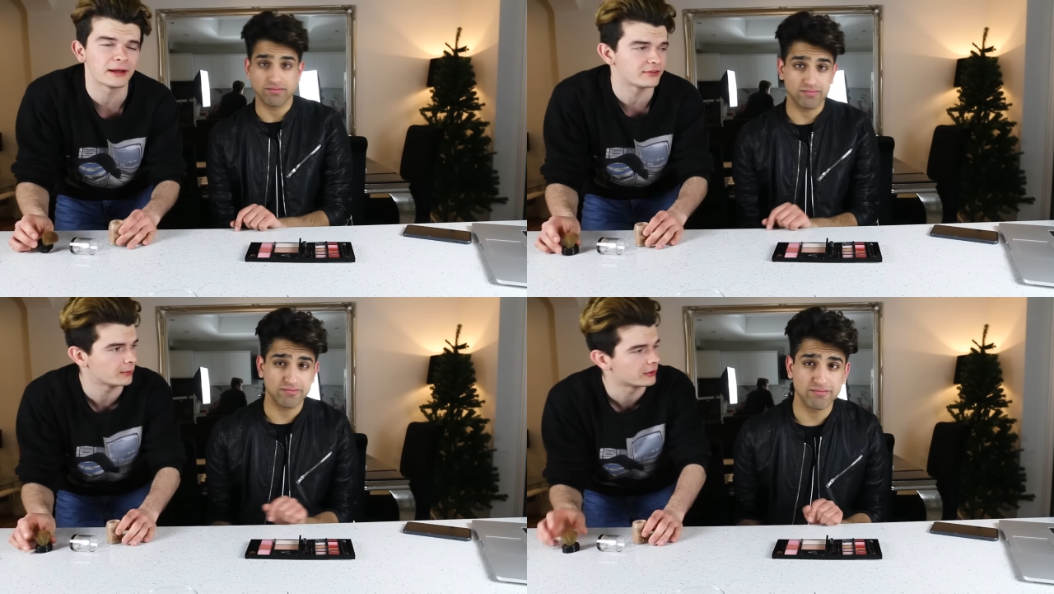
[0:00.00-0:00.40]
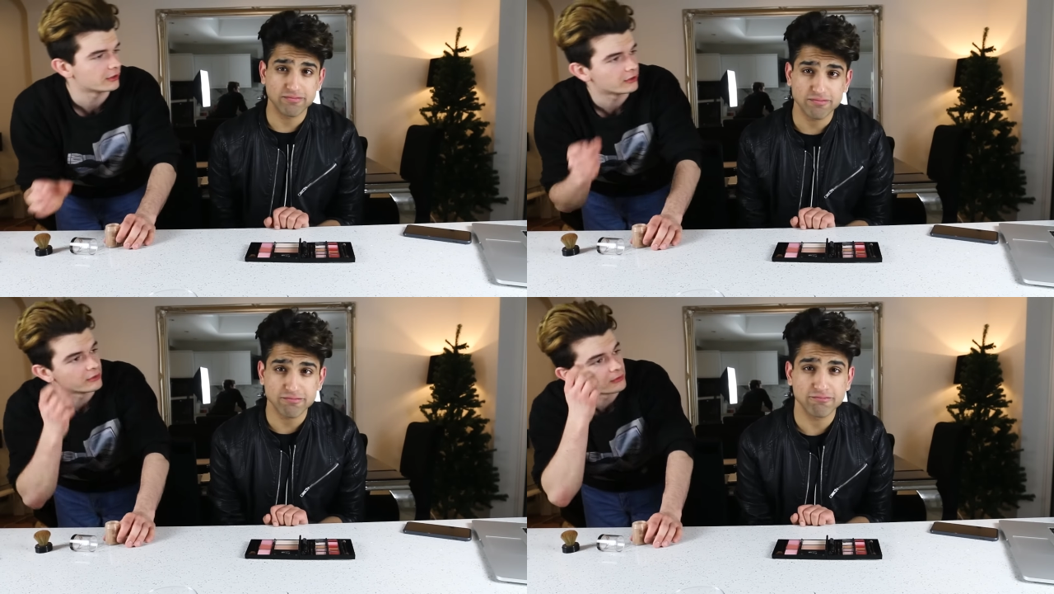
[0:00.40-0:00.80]
Speaker 1: Basically, what we're
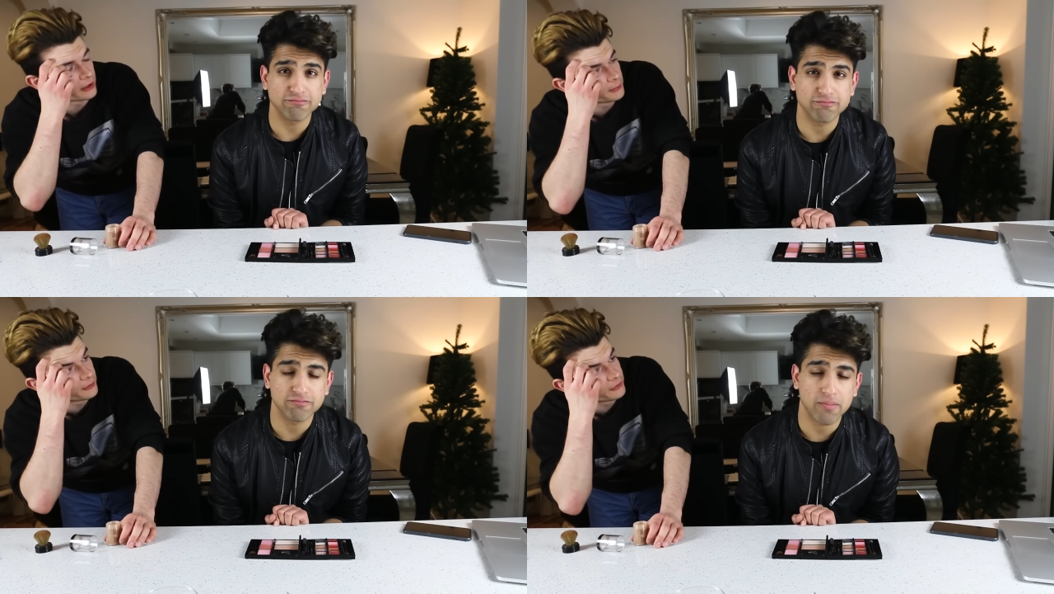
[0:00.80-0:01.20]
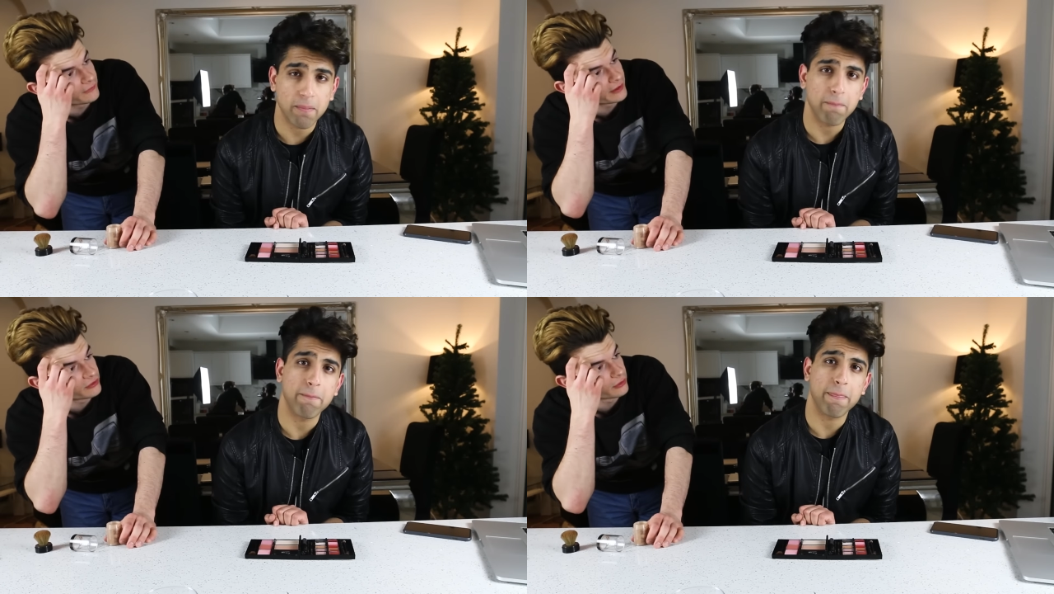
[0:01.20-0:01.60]
going to do is I'm going to put
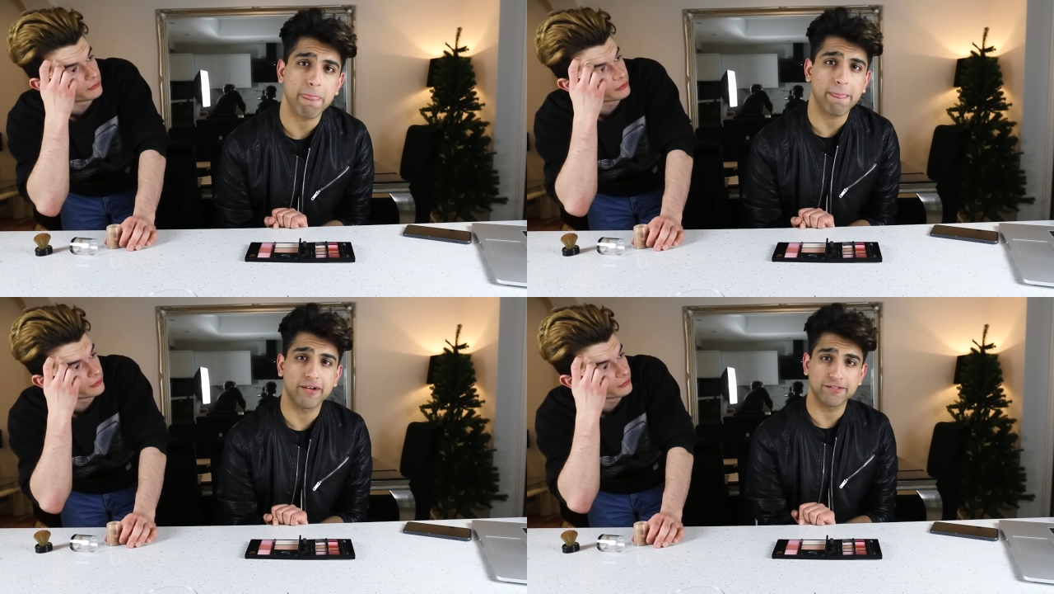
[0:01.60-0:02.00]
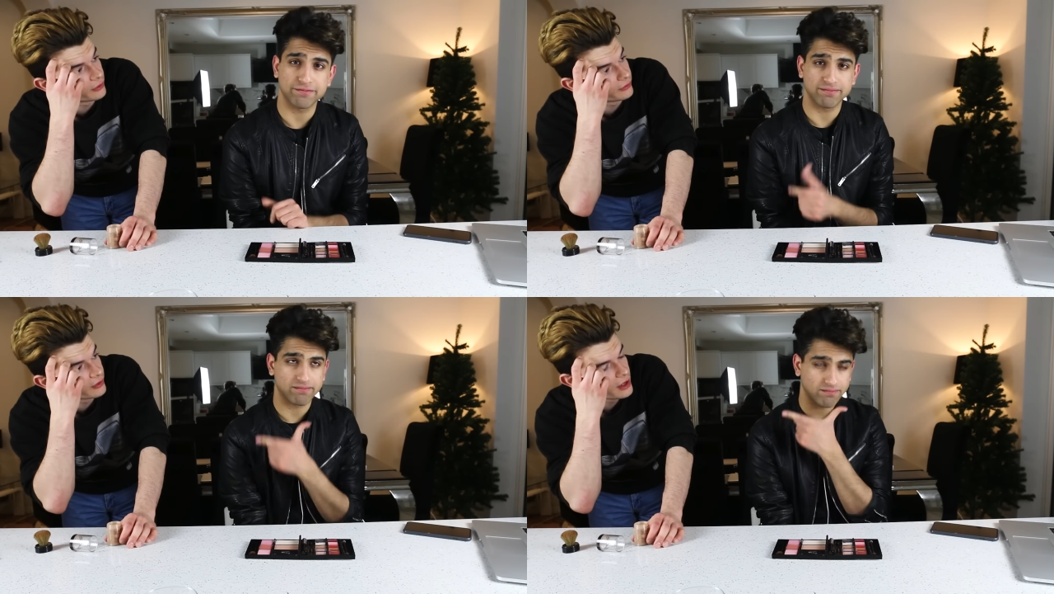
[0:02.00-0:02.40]
foundation on Varun
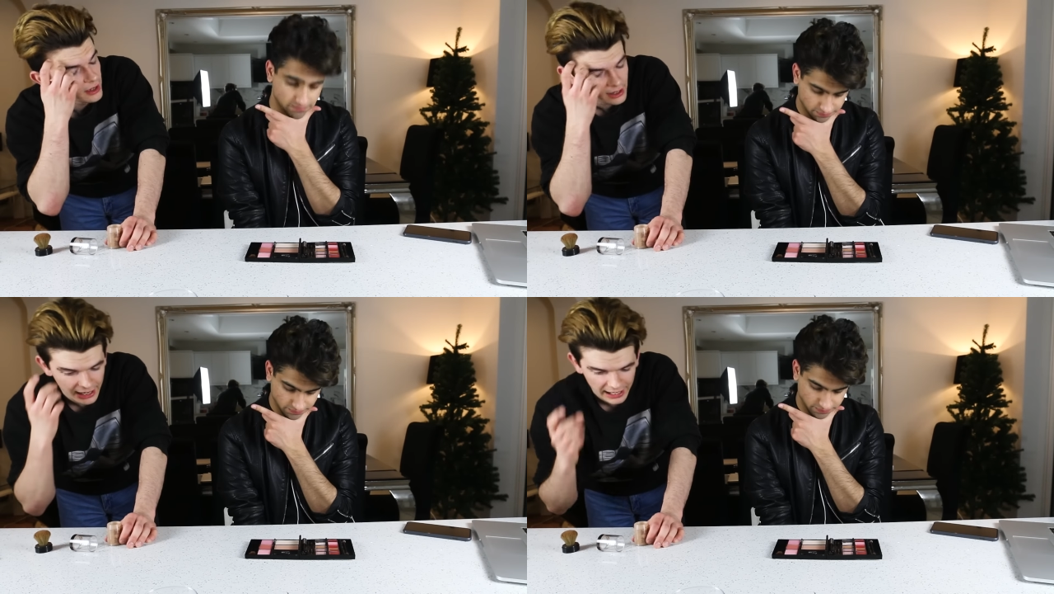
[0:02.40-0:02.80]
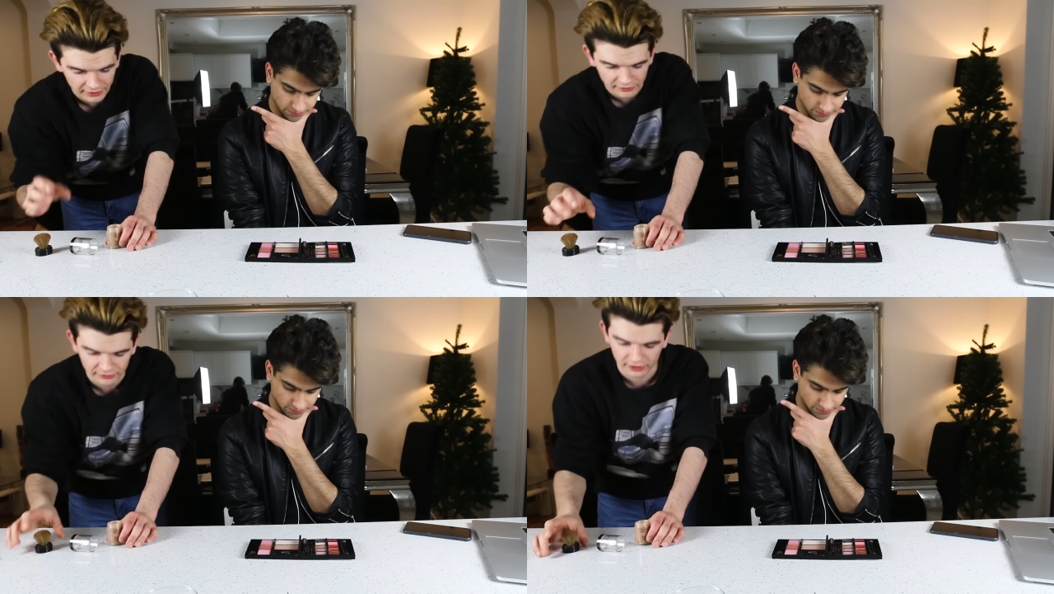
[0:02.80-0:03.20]
first,
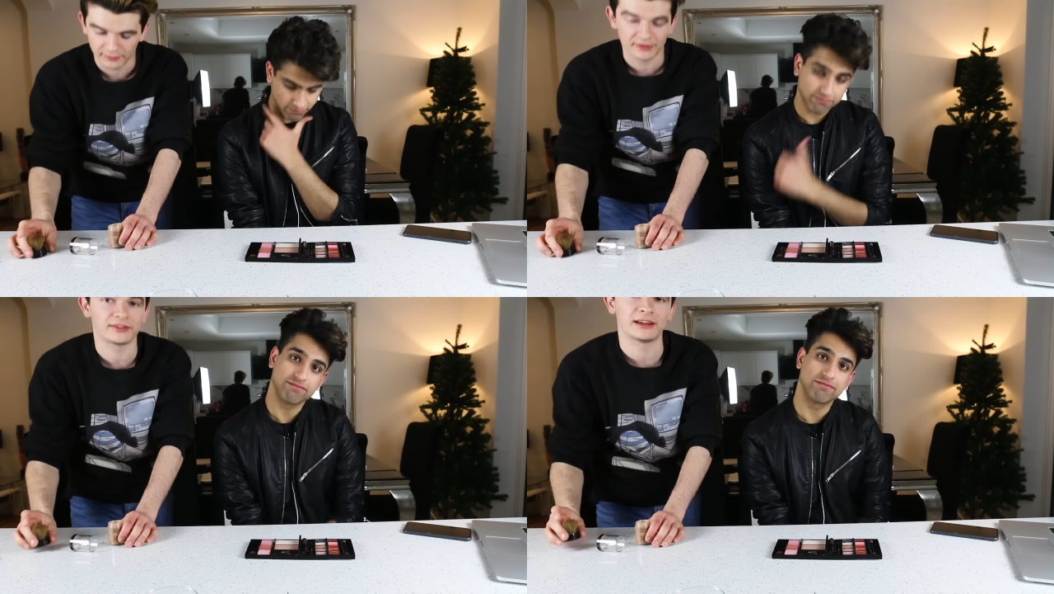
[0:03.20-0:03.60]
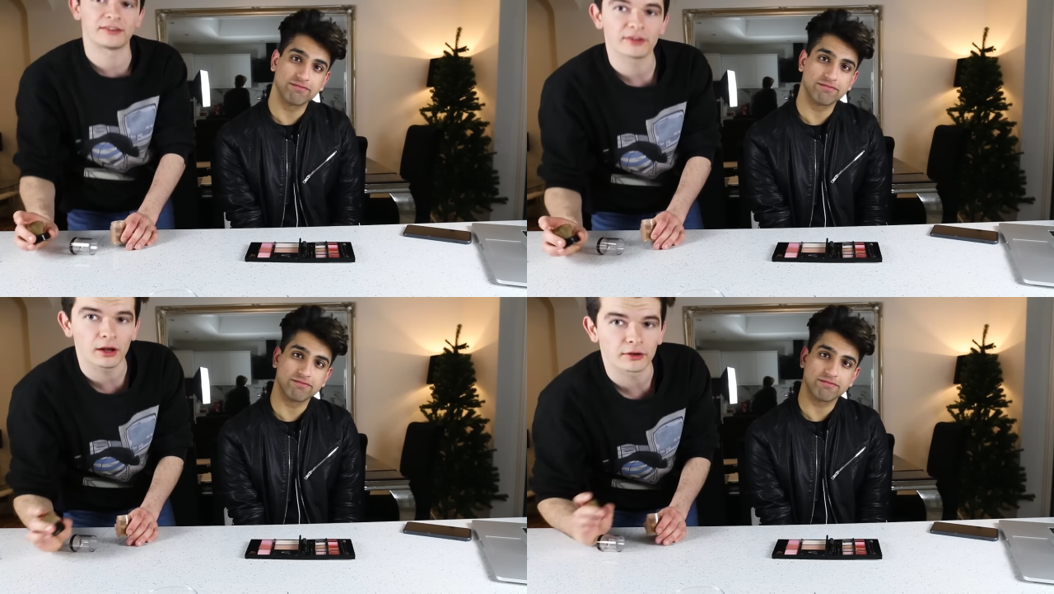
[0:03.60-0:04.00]
and um, this is in
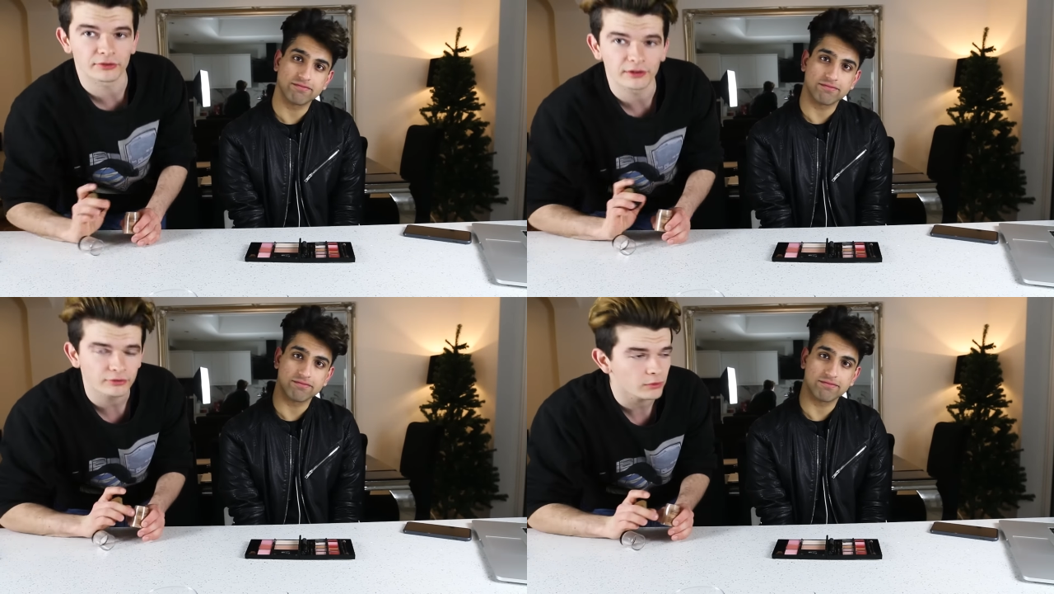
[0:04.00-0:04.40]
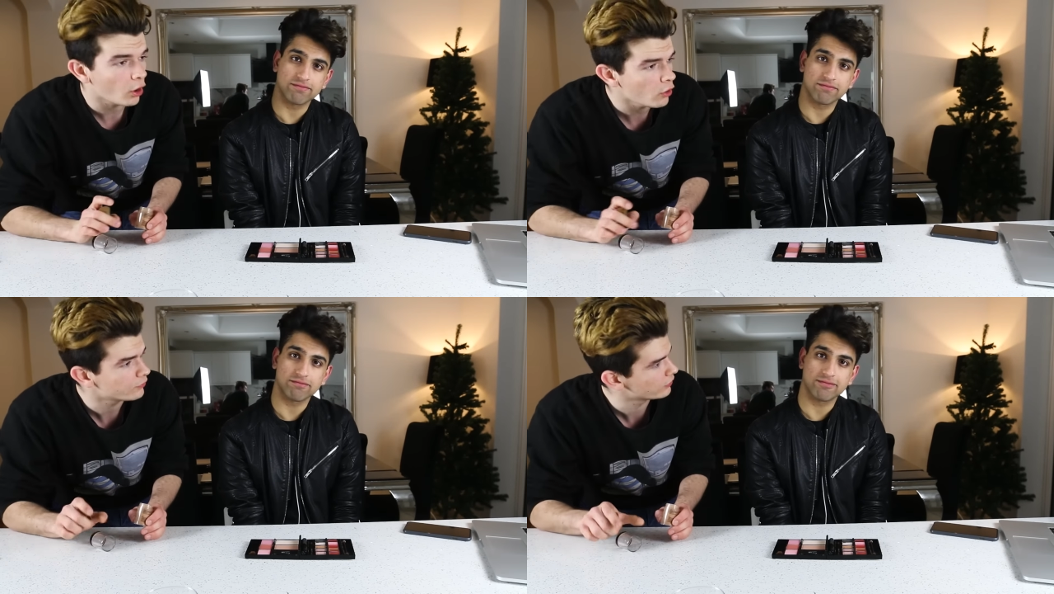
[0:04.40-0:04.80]
his colour, so this will
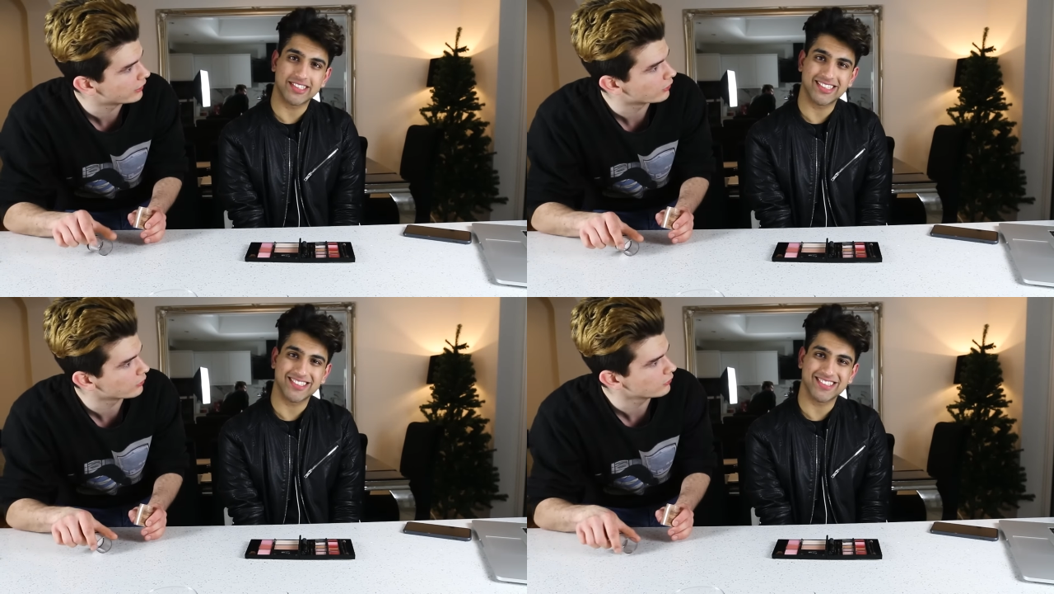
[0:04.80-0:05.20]
hopefully look